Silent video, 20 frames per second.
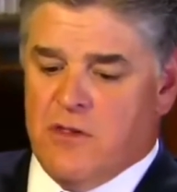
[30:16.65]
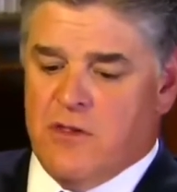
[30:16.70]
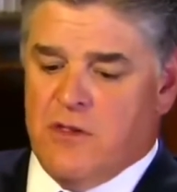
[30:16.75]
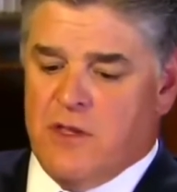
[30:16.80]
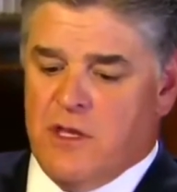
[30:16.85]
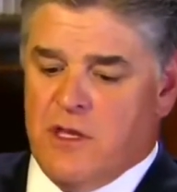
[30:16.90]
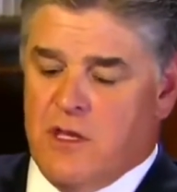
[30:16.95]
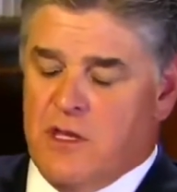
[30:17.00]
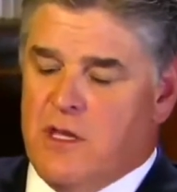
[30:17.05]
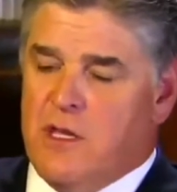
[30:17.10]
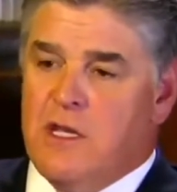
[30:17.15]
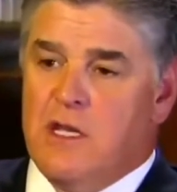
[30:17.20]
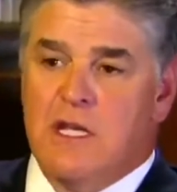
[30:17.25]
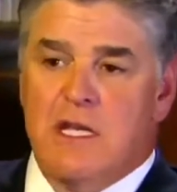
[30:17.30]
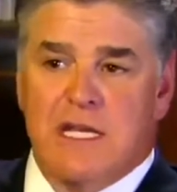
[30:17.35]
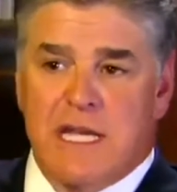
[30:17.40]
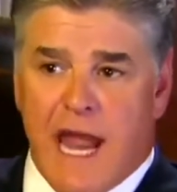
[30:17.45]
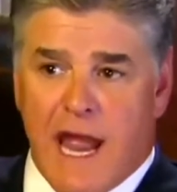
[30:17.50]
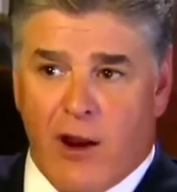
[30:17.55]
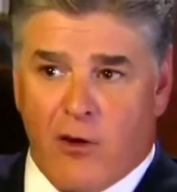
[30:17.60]
The
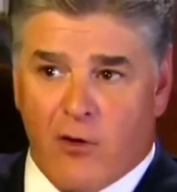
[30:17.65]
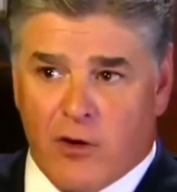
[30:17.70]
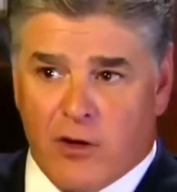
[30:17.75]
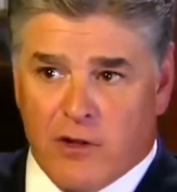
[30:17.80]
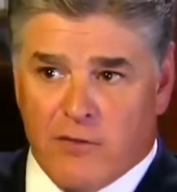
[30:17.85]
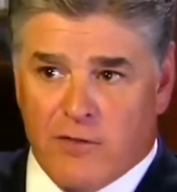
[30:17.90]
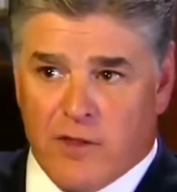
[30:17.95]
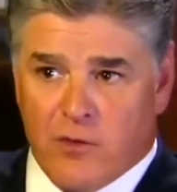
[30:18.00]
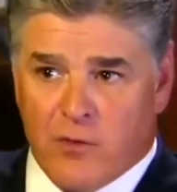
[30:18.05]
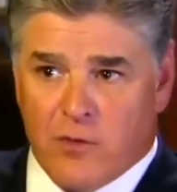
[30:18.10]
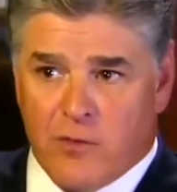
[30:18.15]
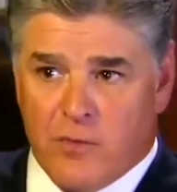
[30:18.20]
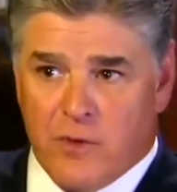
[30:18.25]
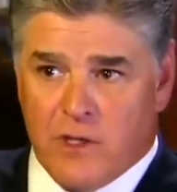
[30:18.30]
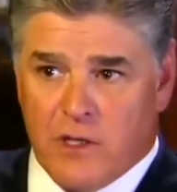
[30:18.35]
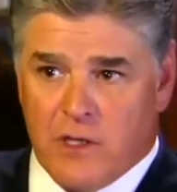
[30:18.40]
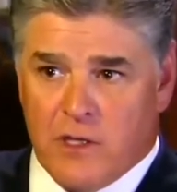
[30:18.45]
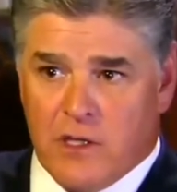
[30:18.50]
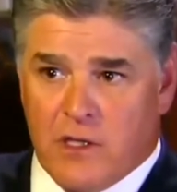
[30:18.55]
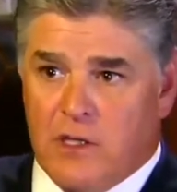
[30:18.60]
narrative that would
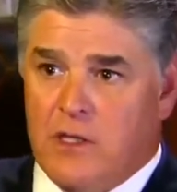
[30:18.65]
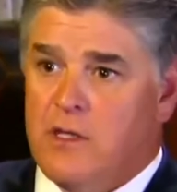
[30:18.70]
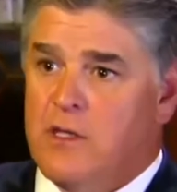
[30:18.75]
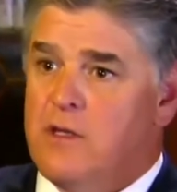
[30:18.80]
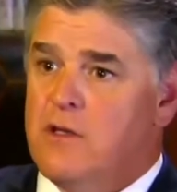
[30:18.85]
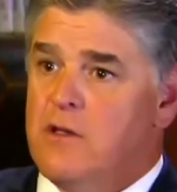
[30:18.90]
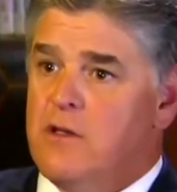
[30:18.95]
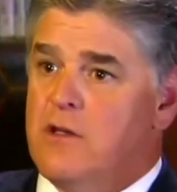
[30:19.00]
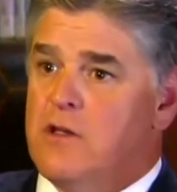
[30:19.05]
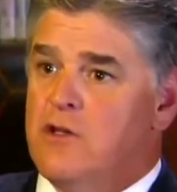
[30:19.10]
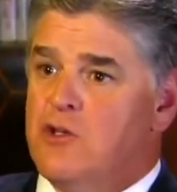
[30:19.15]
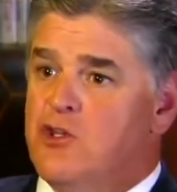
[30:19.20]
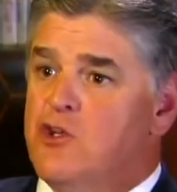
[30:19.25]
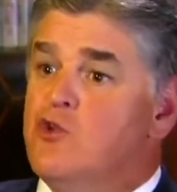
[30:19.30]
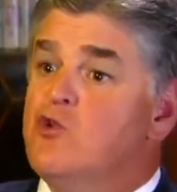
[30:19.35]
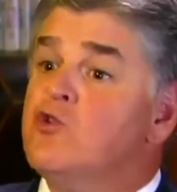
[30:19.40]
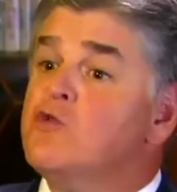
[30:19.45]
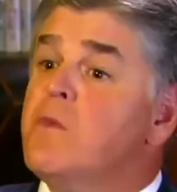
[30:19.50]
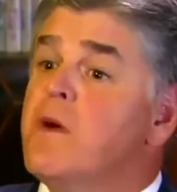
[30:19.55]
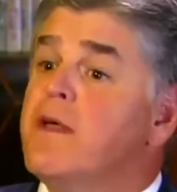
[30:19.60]
be
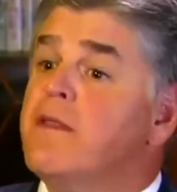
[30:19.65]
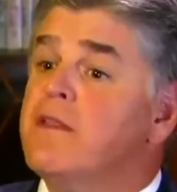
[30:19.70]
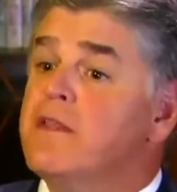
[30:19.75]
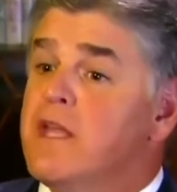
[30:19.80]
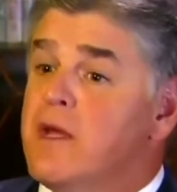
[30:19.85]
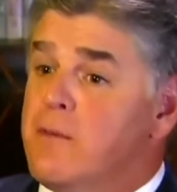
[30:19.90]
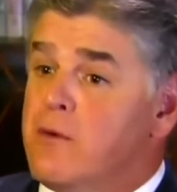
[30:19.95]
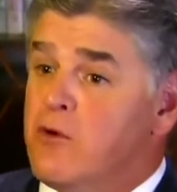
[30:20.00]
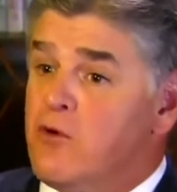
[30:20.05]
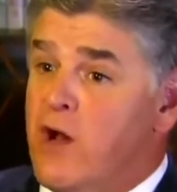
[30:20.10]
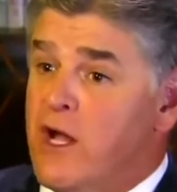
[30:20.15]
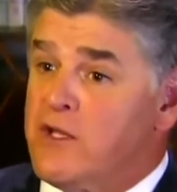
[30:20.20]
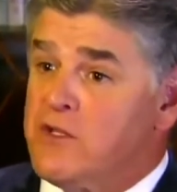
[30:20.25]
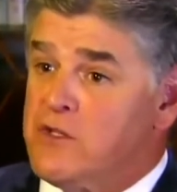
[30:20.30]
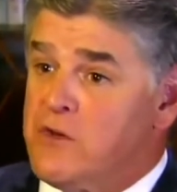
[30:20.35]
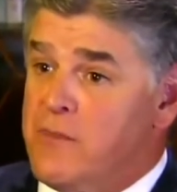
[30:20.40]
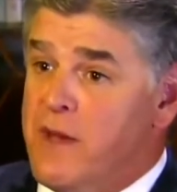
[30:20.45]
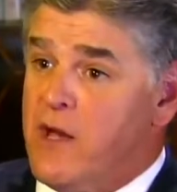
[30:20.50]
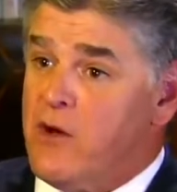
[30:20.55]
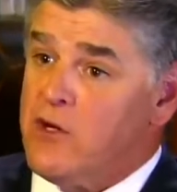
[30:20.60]
used by the
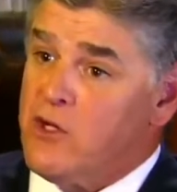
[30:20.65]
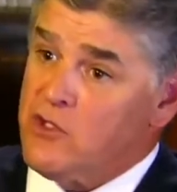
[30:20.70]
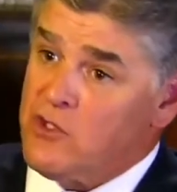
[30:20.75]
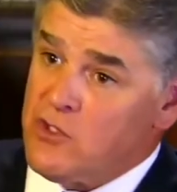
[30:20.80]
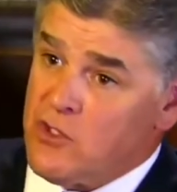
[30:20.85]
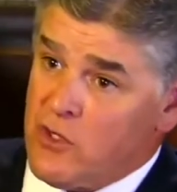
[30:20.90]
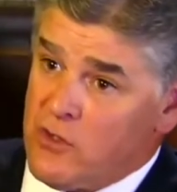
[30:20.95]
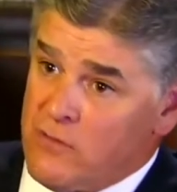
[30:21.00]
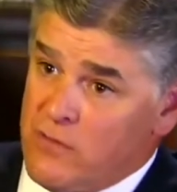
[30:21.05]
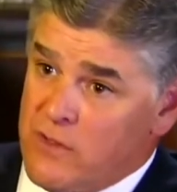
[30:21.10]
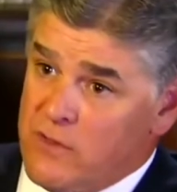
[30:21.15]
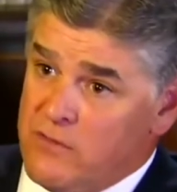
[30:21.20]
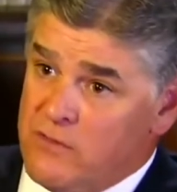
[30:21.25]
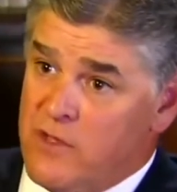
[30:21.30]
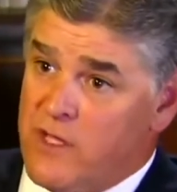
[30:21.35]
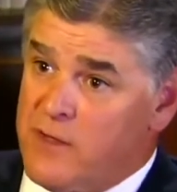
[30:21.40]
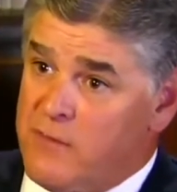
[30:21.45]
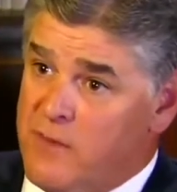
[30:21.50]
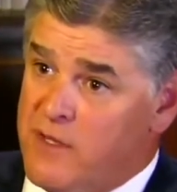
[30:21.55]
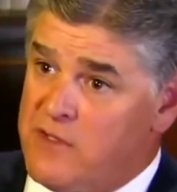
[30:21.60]
Democrats about conservatives
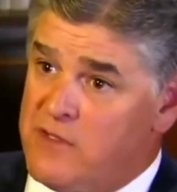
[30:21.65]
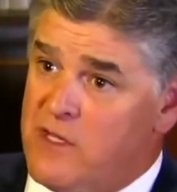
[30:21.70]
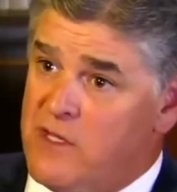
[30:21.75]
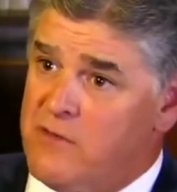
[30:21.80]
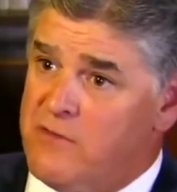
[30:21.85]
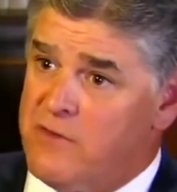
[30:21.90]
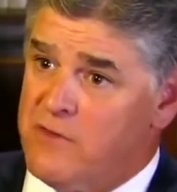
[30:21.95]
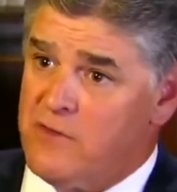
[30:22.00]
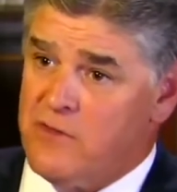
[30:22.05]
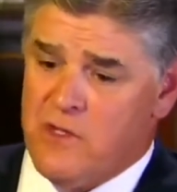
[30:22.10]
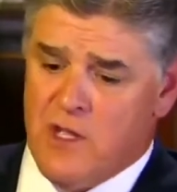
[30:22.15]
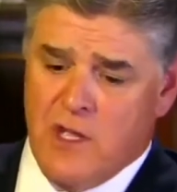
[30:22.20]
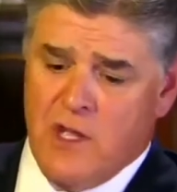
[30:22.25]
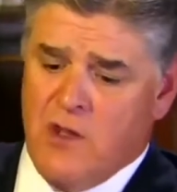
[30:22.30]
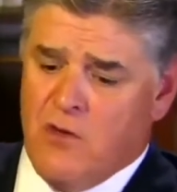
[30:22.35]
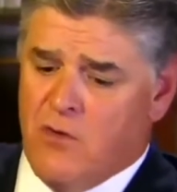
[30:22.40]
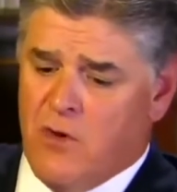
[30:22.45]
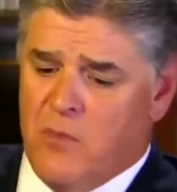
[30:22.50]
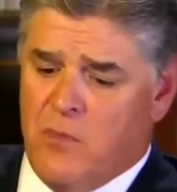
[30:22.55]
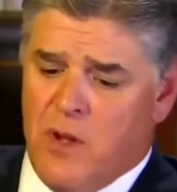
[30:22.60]
like myself as
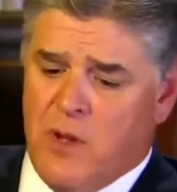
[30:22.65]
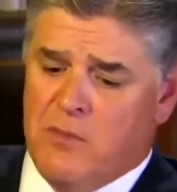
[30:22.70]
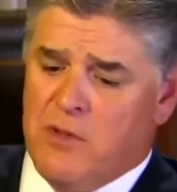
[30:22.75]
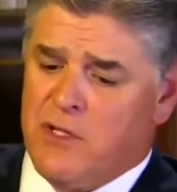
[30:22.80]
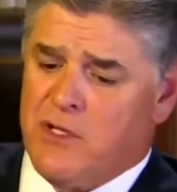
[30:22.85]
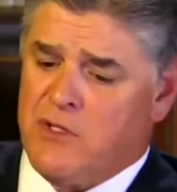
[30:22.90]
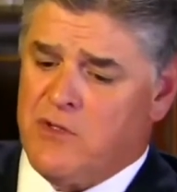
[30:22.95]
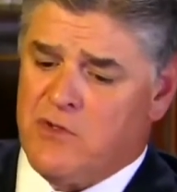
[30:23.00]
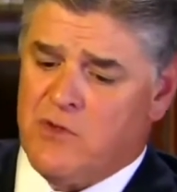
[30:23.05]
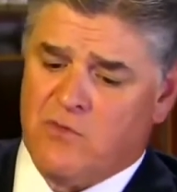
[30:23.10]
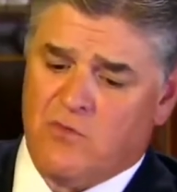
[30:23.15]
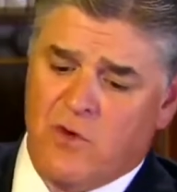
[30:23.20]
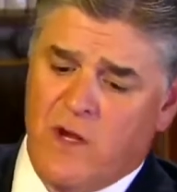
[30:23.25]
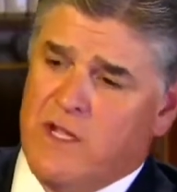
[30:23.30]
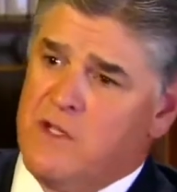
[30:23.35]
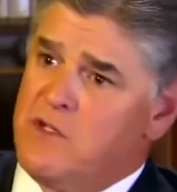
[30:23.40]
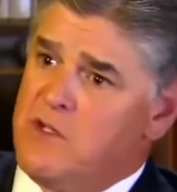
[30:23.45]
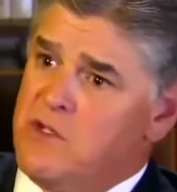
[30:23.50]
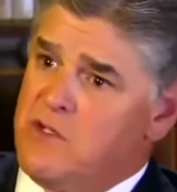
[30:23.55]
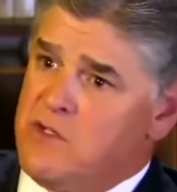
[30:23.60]
Republicans are
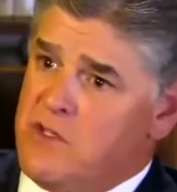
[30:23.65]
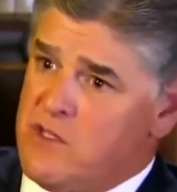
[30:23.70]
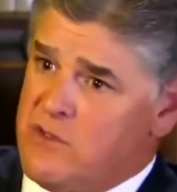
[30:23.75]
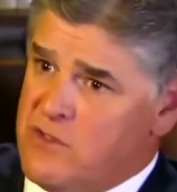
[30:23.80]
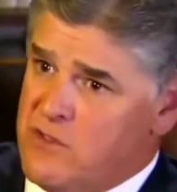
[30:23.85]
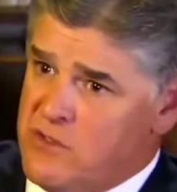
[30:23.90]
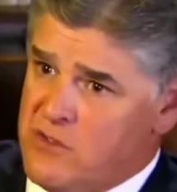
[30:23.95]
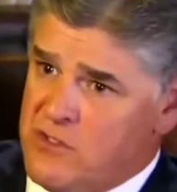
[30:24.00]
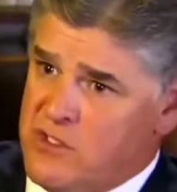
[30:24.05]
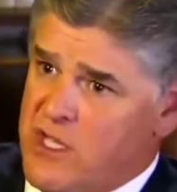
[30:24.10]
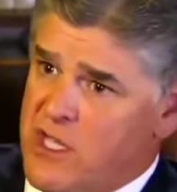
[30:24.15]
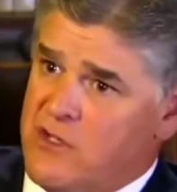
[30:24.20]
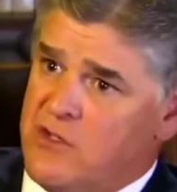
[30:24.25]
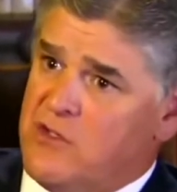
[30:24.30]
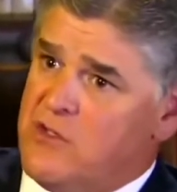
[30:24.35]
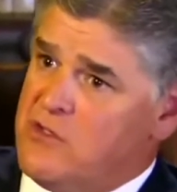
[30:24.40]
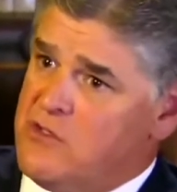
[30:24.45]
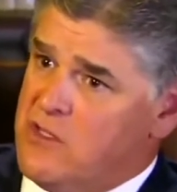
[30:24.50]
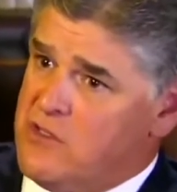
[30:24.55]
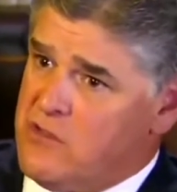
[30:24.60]
racist, that they're
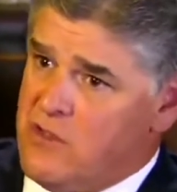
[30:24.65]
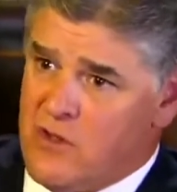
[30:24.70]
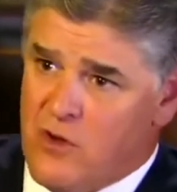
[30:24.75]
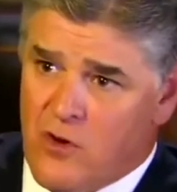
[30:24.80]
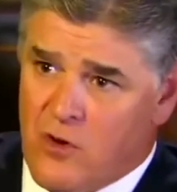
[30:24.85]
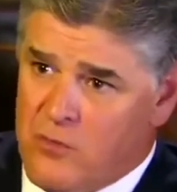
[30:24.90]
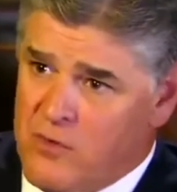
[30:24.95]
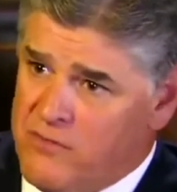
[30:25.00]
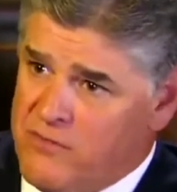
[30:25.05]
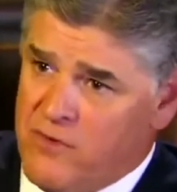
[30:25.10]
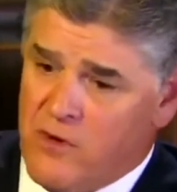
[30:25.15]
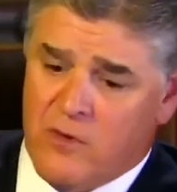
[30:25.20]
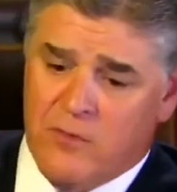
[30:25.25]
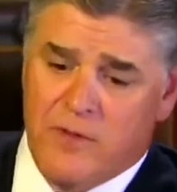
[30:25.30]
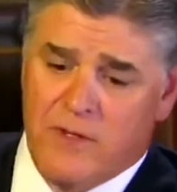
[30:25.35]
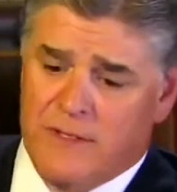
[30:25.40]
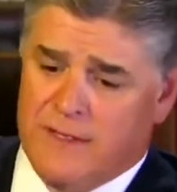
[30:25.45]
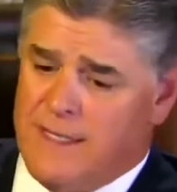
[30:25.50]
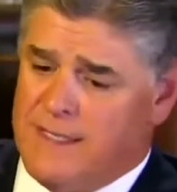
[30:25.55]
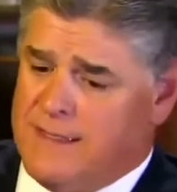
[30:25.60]
sexist, that they're
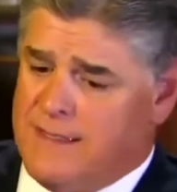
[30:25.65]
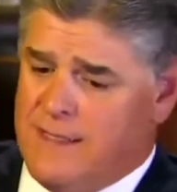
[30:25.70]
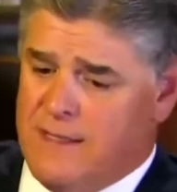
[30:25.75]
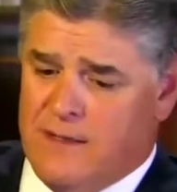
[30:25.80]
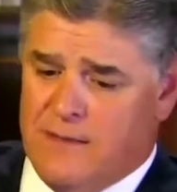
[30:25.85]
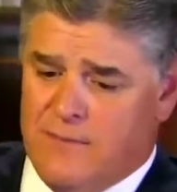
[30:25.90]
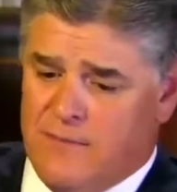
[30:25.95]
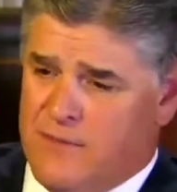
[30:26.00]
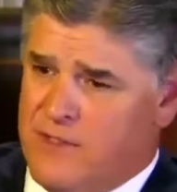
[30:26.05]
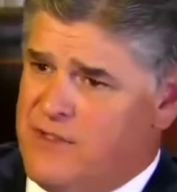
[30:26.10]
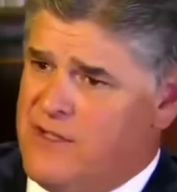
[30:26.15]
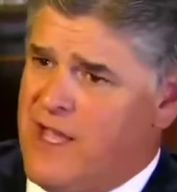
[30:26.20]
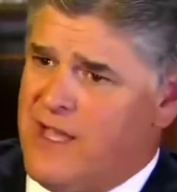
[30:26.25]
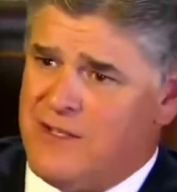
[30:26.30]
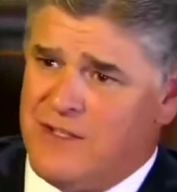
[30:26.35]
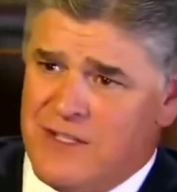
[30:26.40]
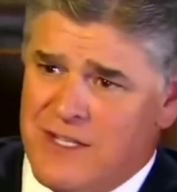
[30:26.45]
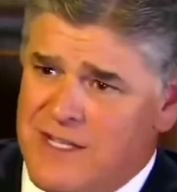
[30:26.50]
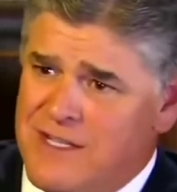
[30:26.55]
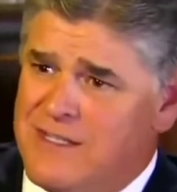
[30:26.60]
homophobic, that they're
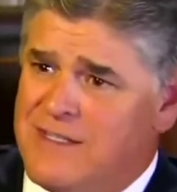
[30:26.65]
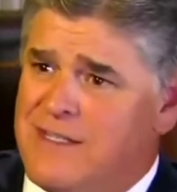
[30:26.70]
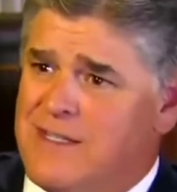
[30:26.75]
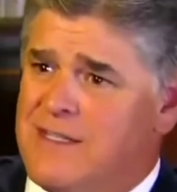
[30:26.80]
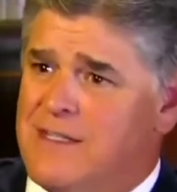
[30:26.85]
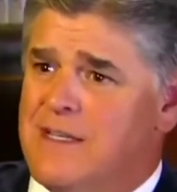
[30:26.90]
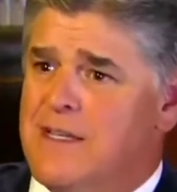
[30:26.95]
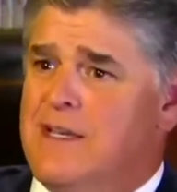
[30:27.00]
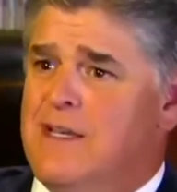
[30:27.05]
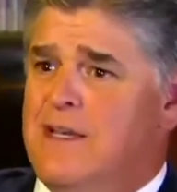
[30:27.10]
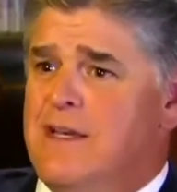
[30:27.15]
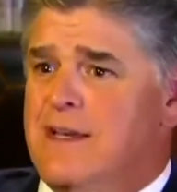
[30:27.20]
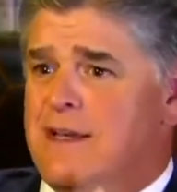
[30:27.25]
misogynistic,